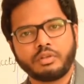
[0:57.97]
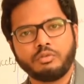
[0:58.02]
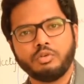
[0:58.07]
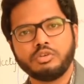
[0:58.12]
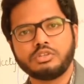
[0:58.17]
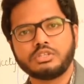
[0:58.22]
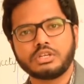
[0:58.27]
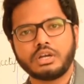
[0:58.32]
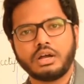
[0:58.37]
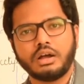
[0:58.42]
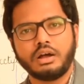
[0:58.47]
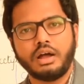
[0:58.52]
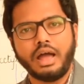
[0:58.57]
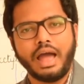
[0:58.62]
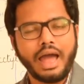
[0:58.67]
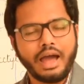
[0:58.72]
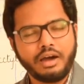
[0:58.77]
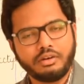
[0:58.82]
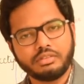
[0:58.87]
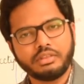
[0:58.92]
which
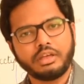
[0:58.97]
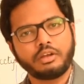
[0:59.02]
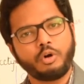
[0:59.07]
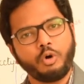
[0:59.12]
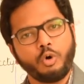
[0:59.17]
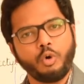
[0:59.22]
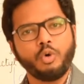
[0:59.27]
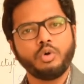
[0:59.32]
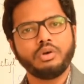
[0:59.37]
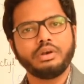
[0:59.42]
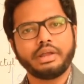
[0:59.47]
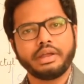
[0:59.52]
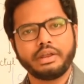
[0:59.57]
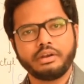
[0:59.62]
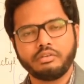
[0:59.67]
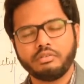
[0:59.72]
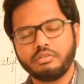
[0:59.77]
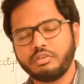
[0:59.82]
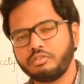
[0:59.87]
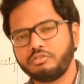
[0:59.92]
have their own
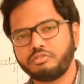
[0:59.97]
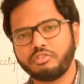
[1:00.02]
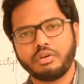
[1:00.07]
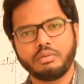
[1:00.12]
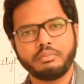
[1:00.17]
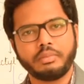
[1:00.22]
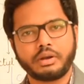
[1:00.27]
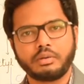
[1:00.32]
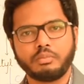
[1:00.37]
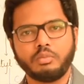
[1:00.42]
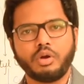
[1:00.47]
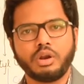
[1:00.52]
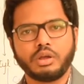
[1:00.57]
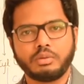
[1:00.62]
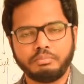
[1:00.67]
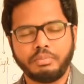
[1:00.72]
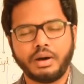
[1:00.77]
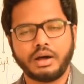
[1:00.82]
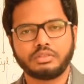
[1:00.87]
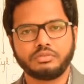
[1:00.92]
individual
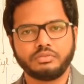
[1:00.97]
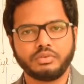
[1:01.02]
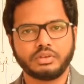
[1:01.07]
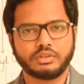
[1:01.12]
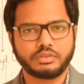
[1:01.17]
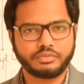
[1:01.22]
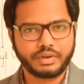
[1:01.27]
metabolic pathways.